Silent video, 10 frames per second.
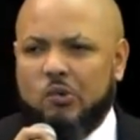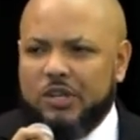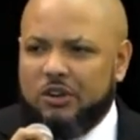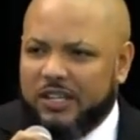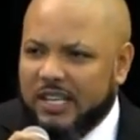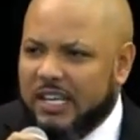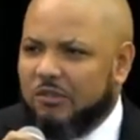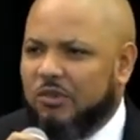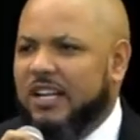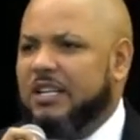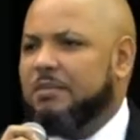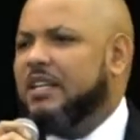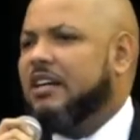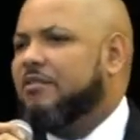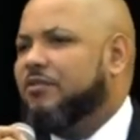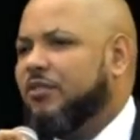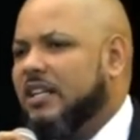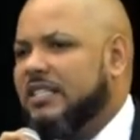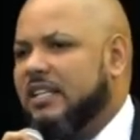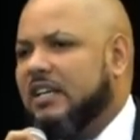when you're getting ready to be
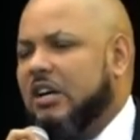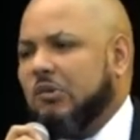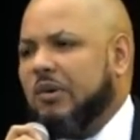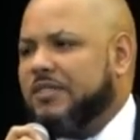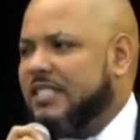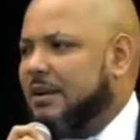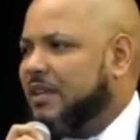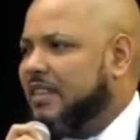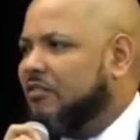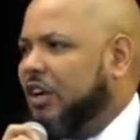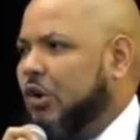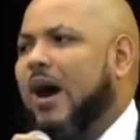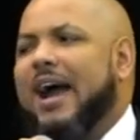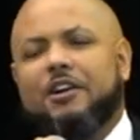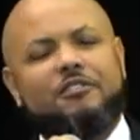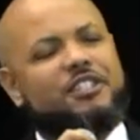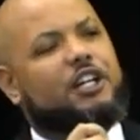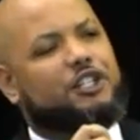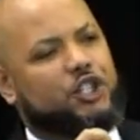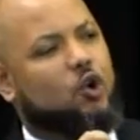confronted with something that requires a
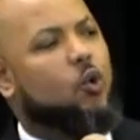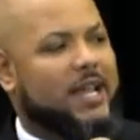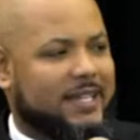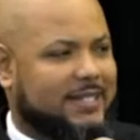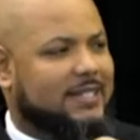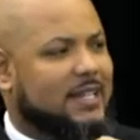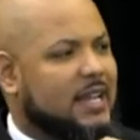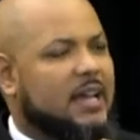choice,